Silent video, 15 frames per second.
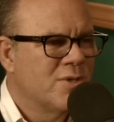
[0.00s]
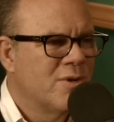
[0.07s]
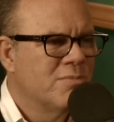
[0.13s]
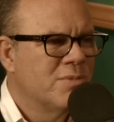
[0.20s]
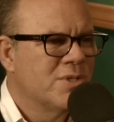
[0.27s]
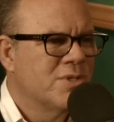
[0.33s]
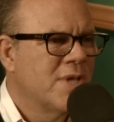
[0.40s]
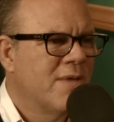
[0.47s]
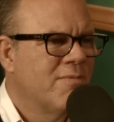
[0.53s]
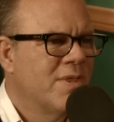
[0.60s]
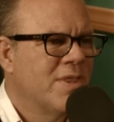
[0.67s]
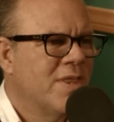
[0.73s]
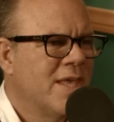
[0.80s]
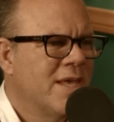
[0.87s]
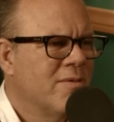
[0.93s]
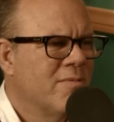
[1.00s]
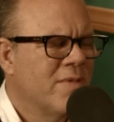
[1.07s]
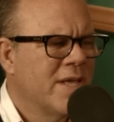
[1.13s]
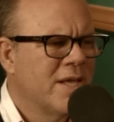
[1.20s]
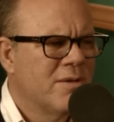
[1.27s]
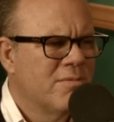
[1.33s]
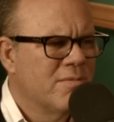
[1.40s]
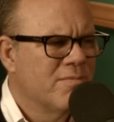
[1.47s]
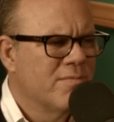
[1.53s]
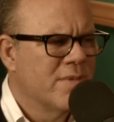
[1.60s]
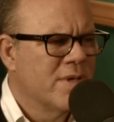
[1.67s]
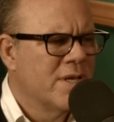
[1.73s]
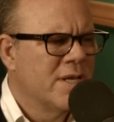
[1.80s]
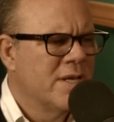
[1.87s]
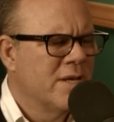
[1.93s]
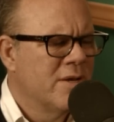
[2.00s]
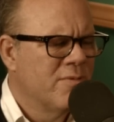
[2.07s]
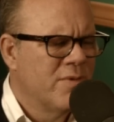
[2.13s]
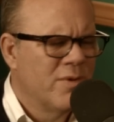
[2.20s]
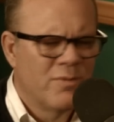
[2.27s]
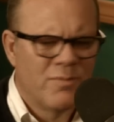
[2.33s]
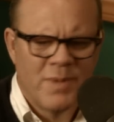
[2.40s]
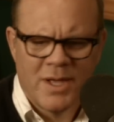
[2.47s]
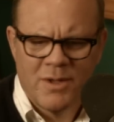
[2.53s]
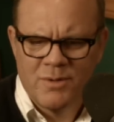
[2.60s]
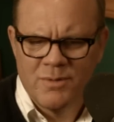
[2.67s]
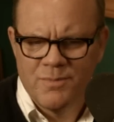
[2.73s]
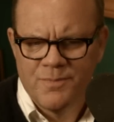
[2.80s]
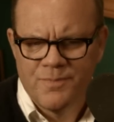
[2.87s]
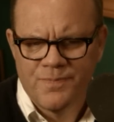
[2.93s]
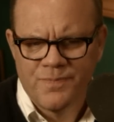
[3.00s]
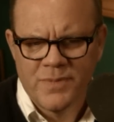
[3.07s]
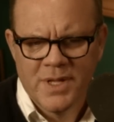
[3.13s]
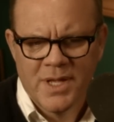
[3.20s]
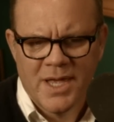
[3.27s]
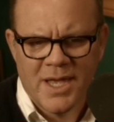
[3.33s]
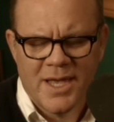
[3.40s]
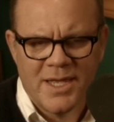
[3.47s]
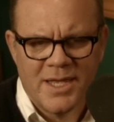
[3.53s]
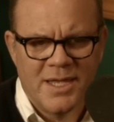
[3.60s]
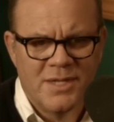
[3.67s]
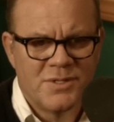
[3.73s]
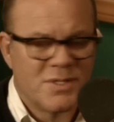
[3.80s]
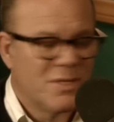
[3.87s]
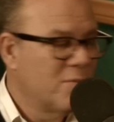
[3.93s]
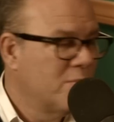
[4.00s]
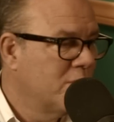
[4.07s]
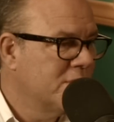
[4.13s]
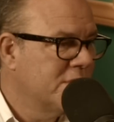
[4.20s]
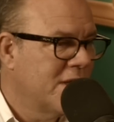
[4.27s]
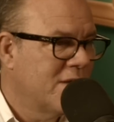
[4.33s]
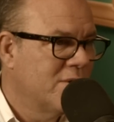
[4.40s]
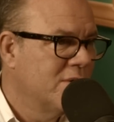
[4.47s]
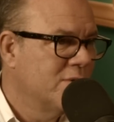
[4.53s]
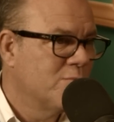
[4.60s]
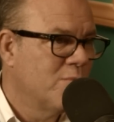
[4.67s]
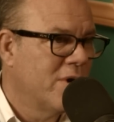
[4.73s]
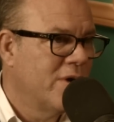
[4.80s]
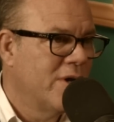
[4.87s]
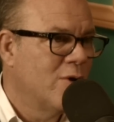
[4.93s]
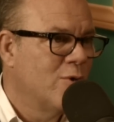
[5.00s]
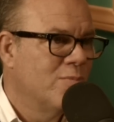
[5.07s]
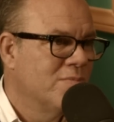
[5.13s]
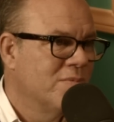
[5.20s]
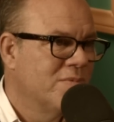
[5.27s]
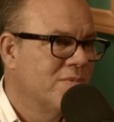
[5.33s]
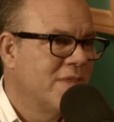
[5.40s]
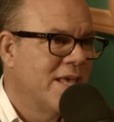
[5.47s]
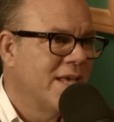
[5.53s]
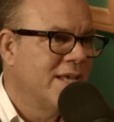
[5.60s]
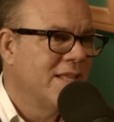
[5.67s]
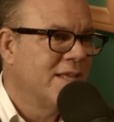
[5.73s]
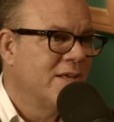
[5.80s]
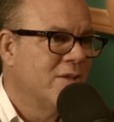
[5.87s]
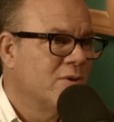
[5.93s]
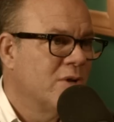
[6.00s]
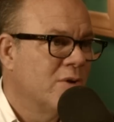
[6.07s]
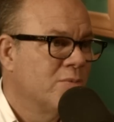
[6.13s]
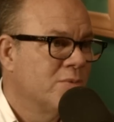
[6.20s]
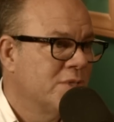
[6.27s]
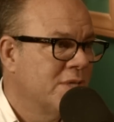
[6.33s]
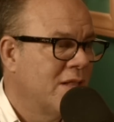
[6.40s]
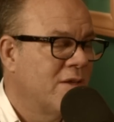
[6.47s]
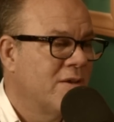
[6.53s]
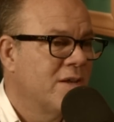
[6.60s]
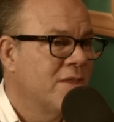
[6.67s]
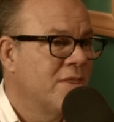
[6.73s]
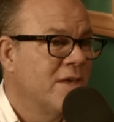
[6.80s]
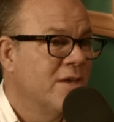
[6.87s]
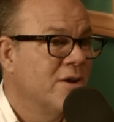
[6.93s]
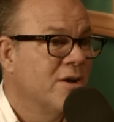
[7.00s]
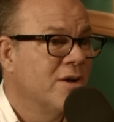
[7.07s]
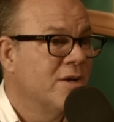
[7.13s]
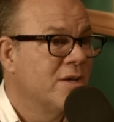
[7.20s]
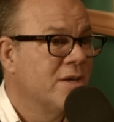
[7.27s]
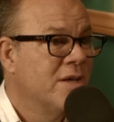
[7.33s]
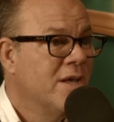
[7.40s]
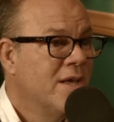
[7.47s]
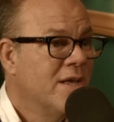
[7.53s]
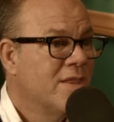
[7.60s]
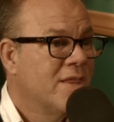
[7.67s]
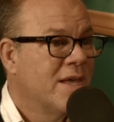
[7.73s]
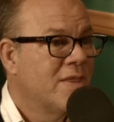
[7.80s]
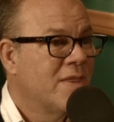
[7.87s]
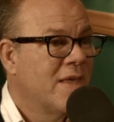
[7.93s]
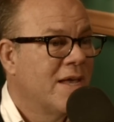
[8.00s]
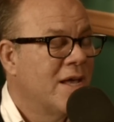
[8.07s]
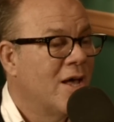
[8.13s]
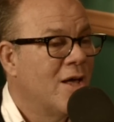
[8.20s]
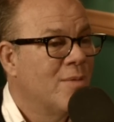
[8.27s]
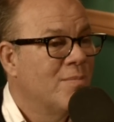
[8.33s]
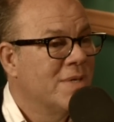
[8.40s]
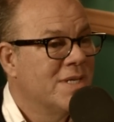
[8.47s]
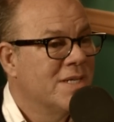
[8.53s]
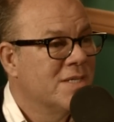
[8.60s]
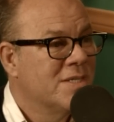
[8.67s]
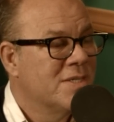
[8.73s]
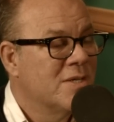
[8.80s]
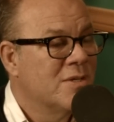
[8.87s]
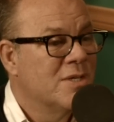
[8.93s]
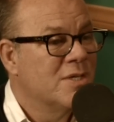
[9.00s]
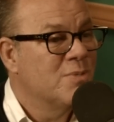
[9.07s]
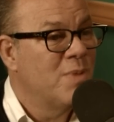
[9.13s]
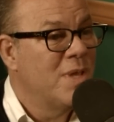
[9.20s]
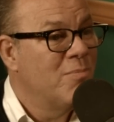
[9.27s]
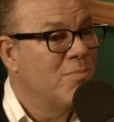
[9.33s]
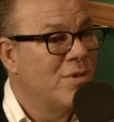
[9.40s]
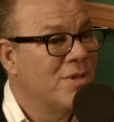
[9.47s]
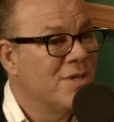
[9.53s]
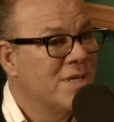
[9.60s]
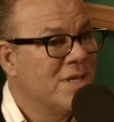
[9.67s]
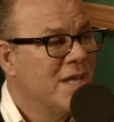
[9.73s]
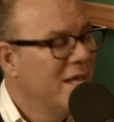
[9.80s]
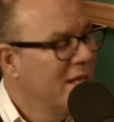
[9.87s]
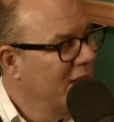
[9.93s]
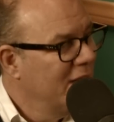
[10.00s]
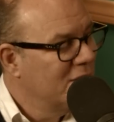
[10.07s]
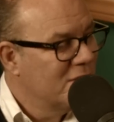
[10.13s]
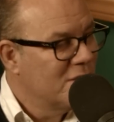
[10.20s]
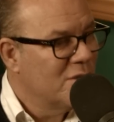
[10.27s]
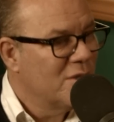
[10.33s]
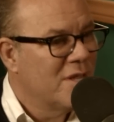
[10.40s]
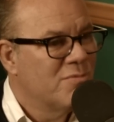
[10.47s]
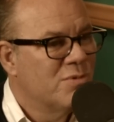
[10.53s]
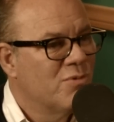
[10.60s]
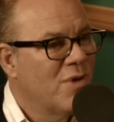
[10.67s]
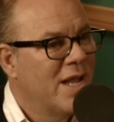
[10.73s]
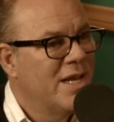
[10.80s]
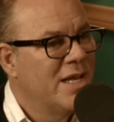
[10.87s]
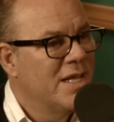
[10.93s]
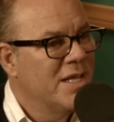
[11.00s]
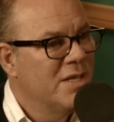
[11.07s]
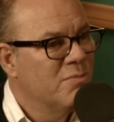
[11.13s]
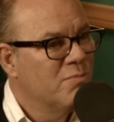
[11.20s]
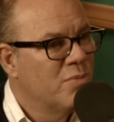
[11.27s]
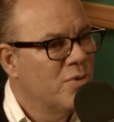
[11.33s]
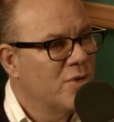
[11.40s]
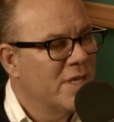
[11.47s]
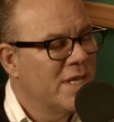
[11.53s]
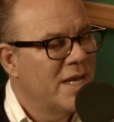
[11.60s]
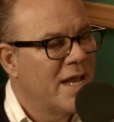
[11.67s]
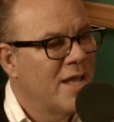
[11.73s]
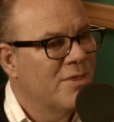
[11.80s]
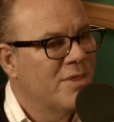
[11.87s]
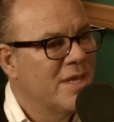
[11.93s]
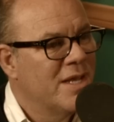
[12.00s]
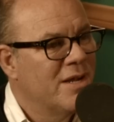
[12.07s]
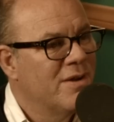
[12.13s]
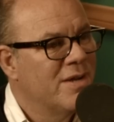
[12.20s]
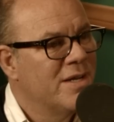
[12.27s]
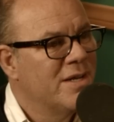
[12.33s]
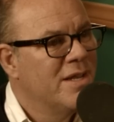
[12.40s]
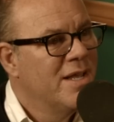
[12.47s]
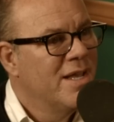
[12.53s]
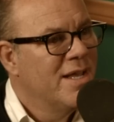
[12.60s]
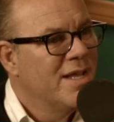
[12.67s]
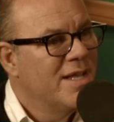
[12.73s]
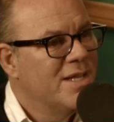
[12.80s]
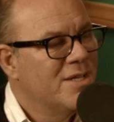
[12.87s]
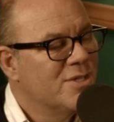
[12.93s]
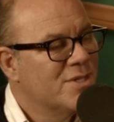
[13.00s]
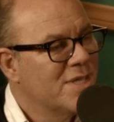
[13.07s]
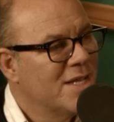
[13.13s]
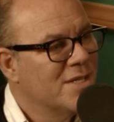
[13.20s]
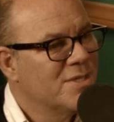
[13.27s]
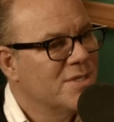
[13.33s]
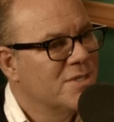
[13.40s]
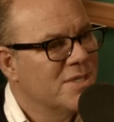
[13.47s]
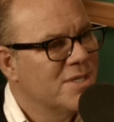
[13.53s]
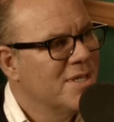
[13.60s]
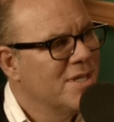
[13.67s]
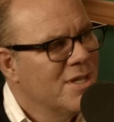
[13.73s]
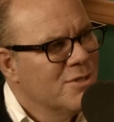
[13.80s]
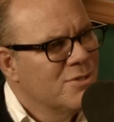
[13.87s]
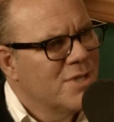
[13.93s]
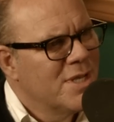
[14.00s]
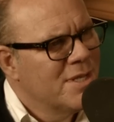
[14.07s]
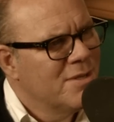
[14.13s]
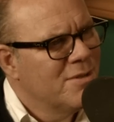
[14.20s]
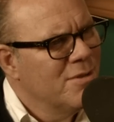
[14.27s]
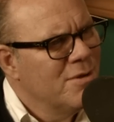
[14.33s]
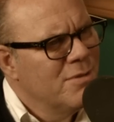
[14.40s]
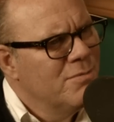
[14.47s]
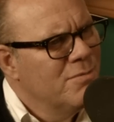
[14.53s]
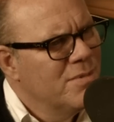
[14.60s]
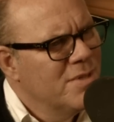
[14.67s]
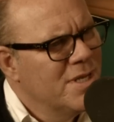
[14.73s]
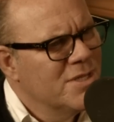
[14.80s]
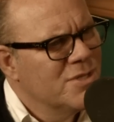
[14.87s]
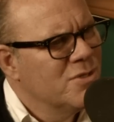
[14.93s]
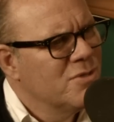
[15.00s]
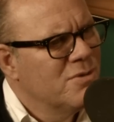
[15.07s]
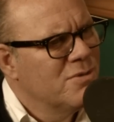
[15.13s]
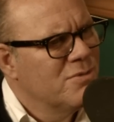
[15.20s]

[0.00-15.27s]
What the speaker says: him just have a thing of like, in an interview about, he still puts out his Prairie Home thing. Like he'll go sell out a theater and they come and it's still his people. And he still loves writing and putting it out there. And he just has this, and it's like, he doesn't